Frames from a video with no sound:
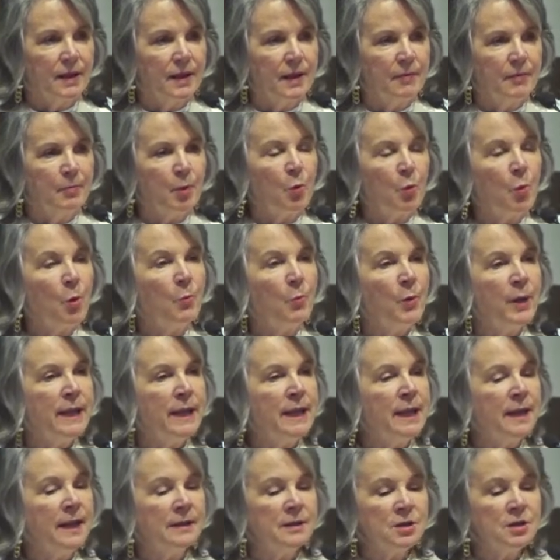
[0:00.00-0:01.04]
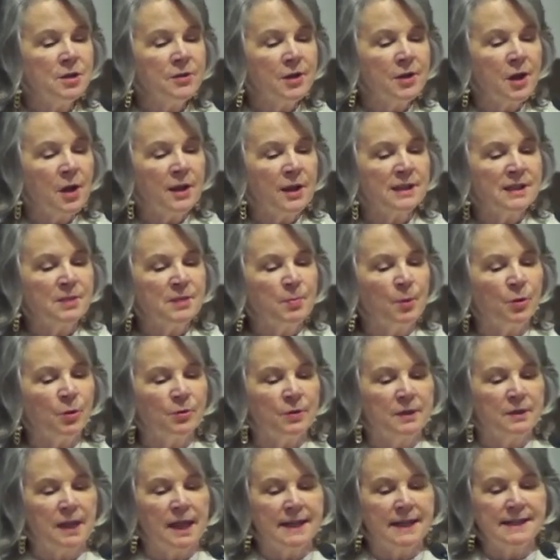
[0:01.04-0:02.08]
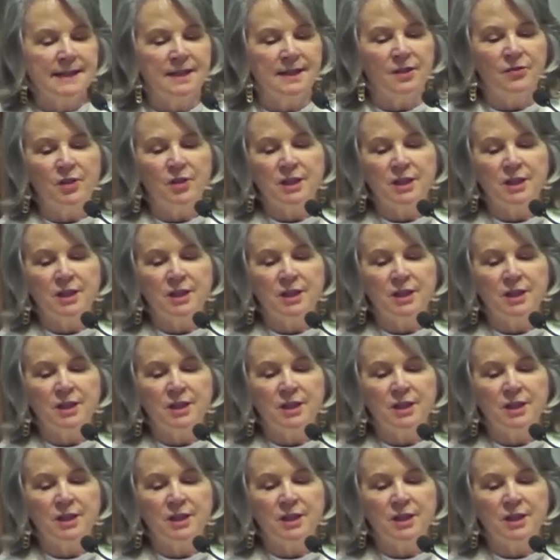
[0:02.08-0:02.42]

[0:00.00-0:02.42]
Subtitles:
But when we get to the gospel lesson,